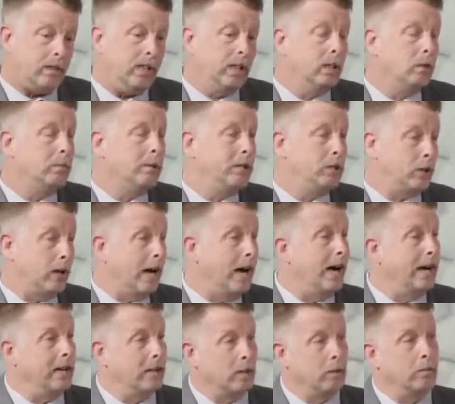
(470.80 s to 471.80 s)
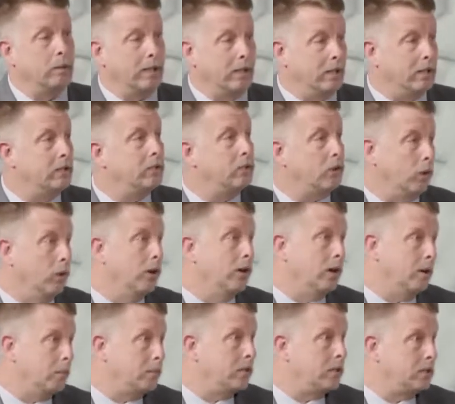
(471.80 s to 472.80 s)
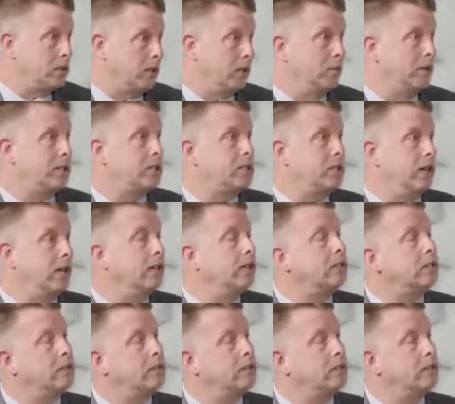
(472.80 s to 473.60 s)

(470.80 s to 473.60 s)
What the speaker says: It'll be dry. It'll be torn up to some extent.